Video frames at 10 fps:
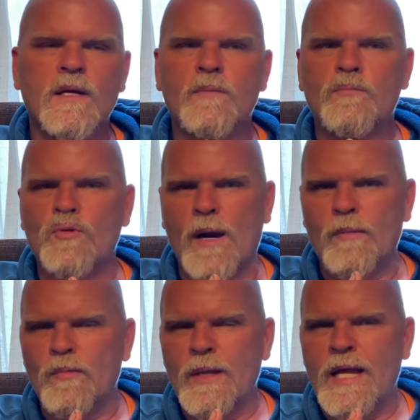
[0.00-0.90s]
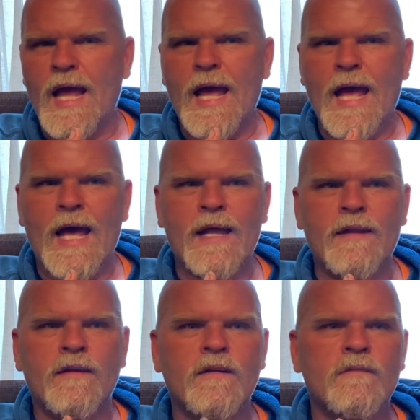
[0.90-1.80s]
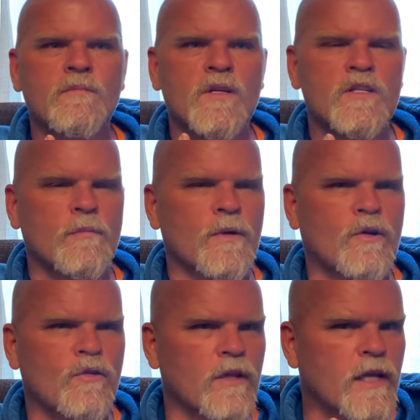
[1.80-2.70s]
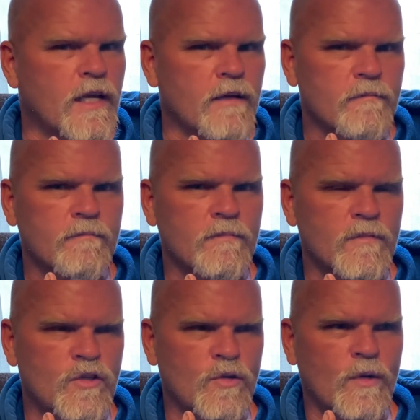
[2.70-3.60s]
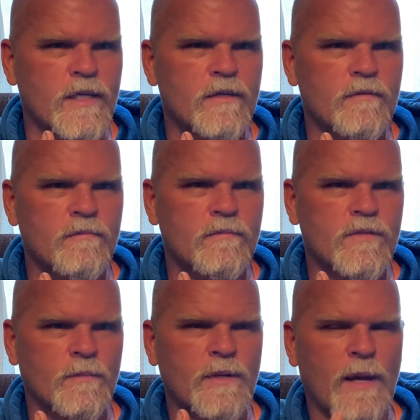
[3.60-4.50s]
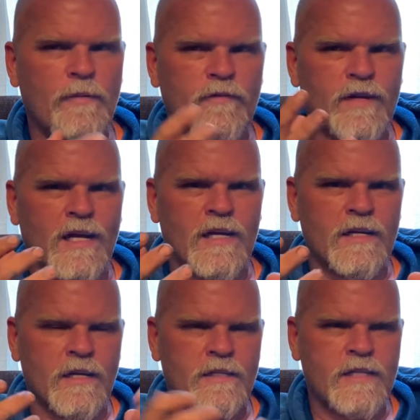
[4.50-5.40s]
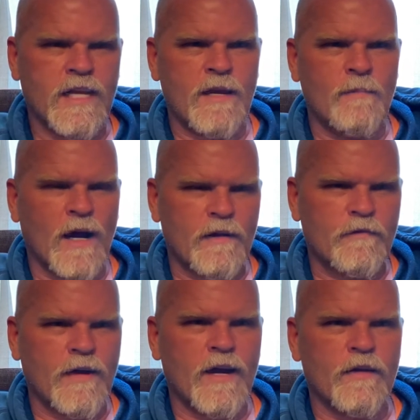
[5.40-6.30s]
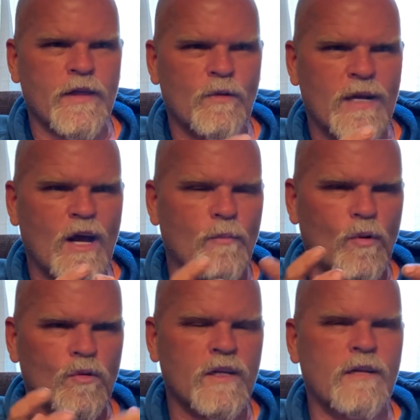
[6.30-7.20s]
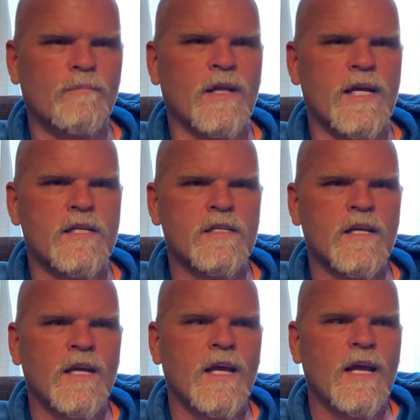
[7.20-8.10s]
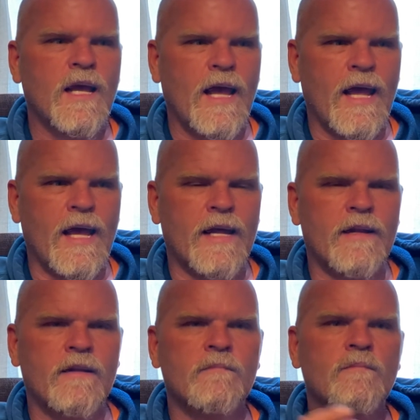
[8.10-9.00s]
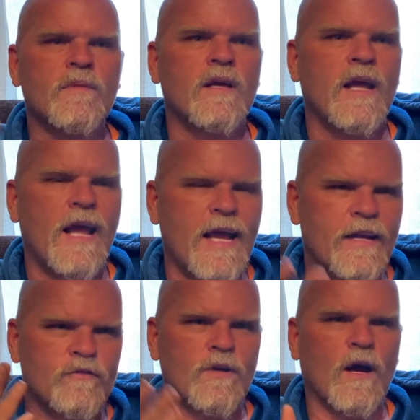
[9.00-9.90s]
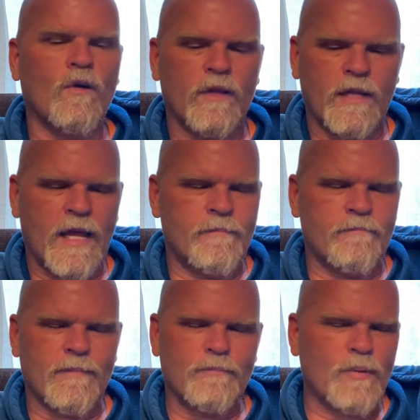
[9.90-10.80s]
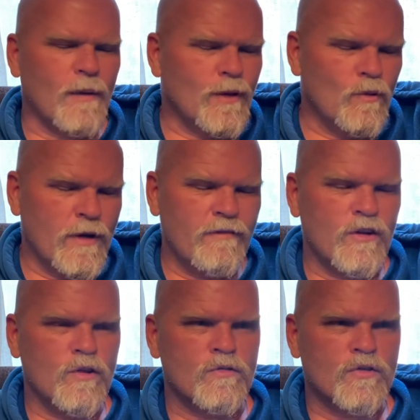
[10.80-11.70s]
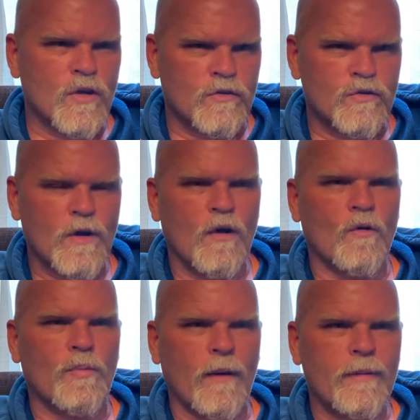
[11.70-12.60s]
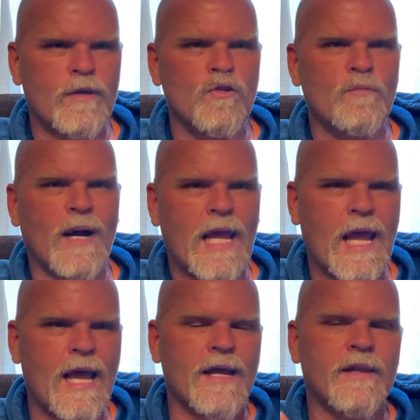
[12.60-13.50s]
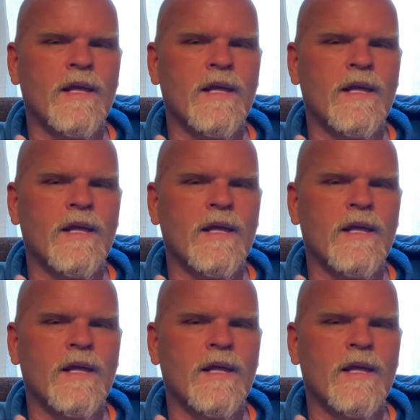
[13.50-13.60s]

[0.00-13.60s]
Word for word: probably add some acrylic to it, some type of a, a, a sticky modifier that would help hold it in place and hand trowel and, and probably wouldn't even use a trowel, probably do by hand